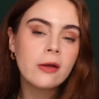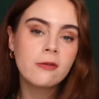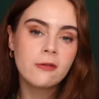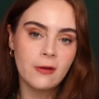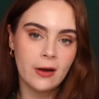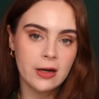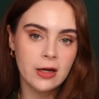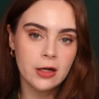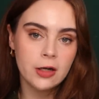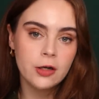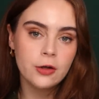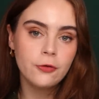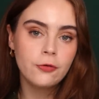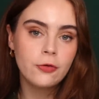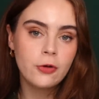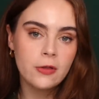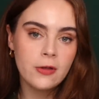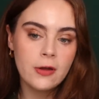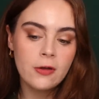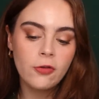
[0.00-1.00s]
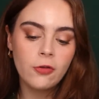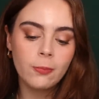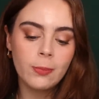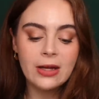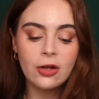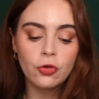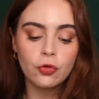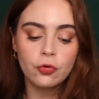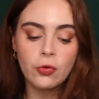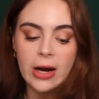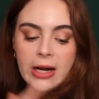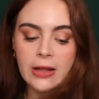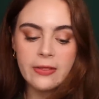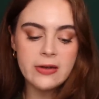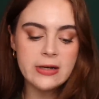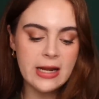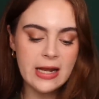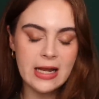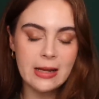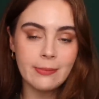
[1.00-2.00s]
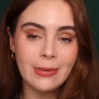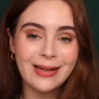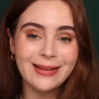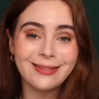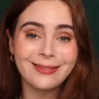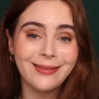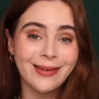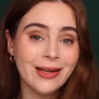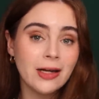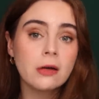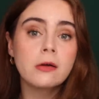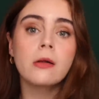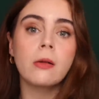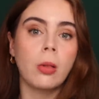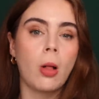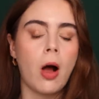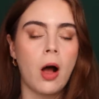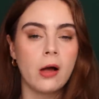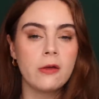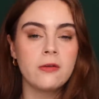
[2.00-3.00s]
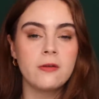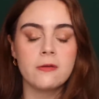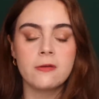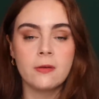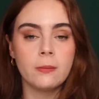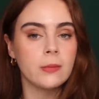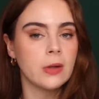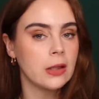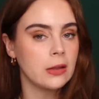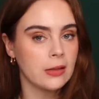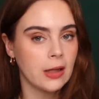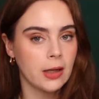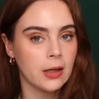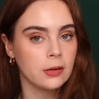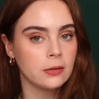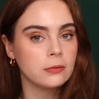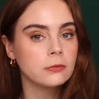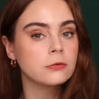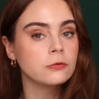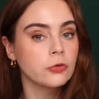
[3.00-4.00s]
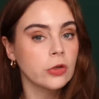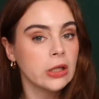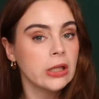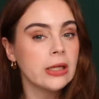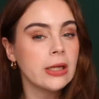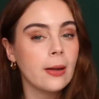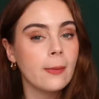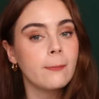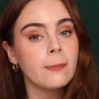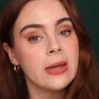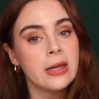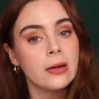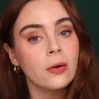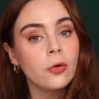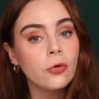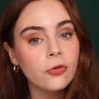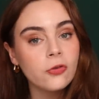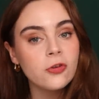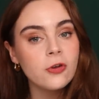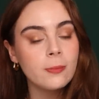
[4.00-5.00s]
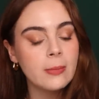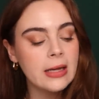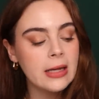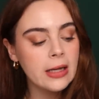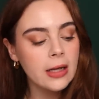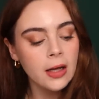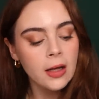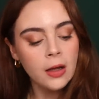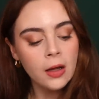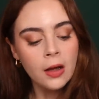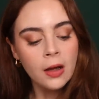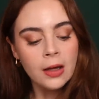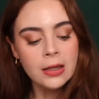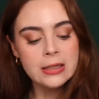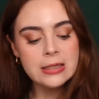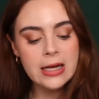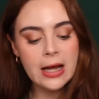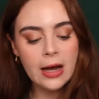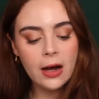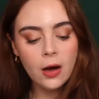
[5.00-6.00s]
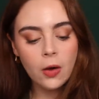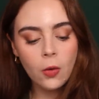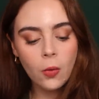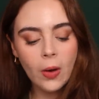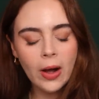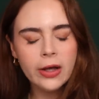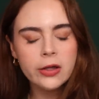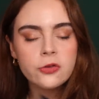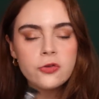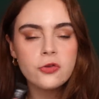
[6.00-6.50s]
excited for this because right in the name, lid gloss is something that really appeals to me. Now, I